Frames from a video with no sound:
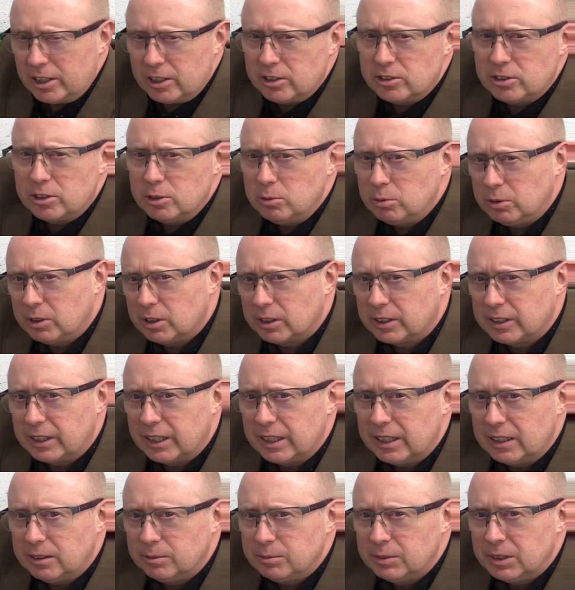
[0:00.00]
the Asuka
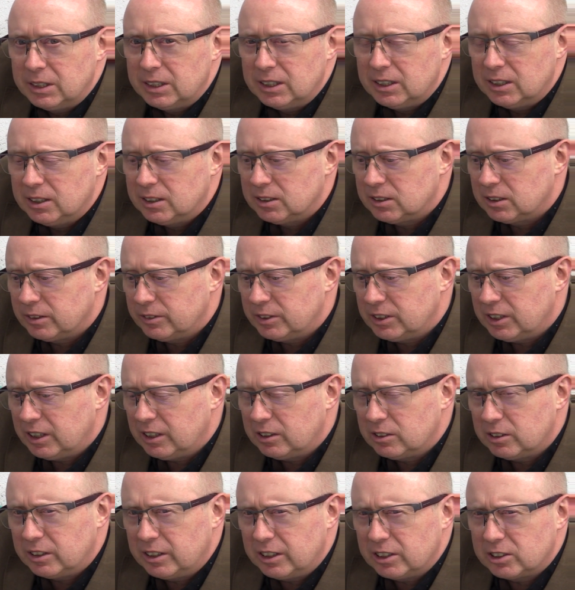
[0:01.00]
kit so if you see
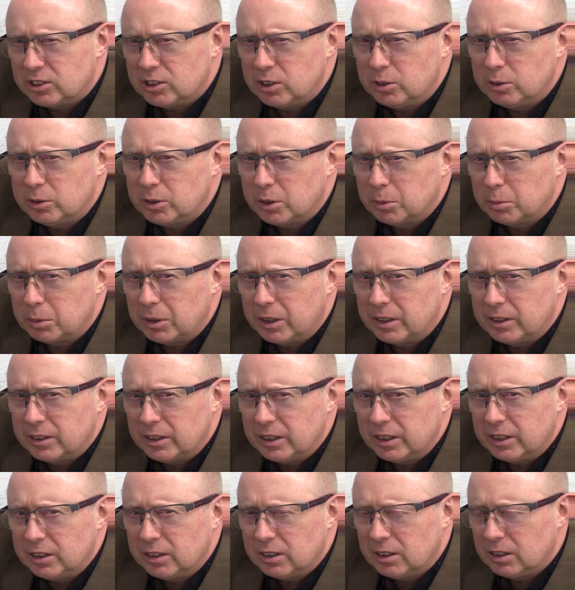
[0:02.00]
under the Asuka
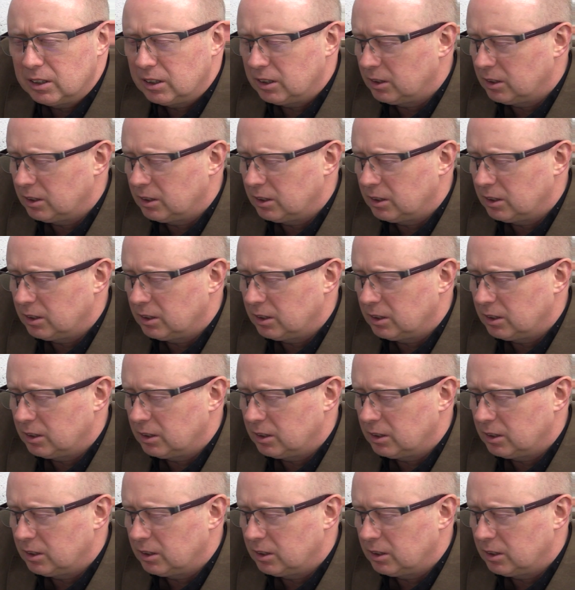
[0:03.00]
branding